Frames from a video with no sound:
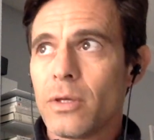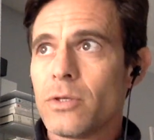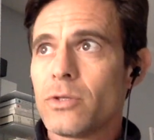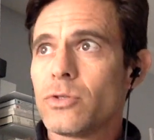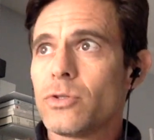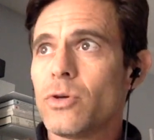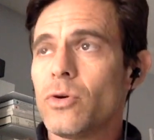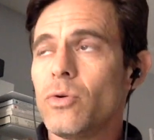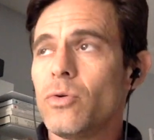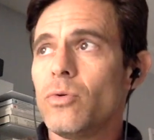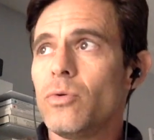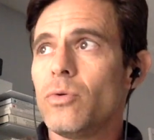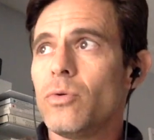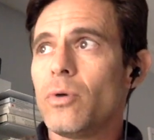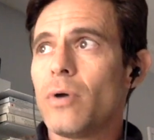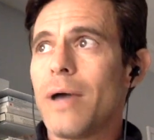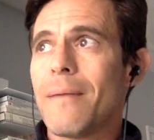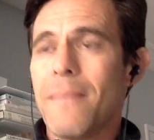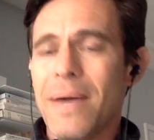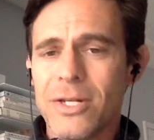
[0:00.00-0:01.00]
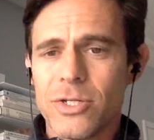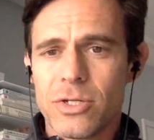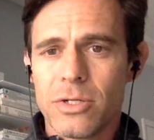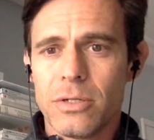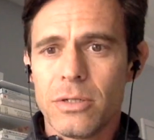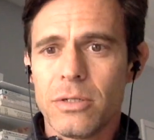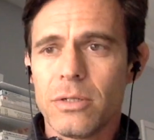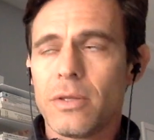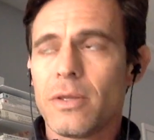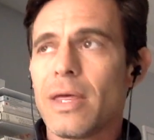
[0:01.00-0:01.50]
So I
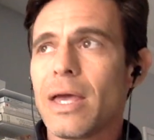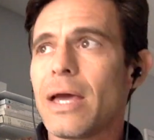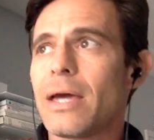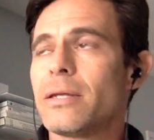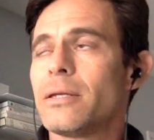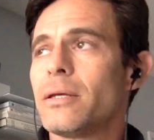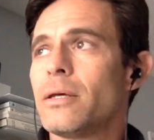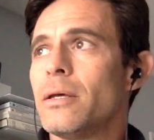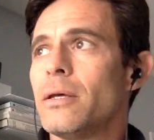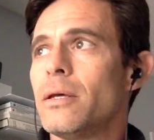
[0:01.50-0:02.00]
mentioned that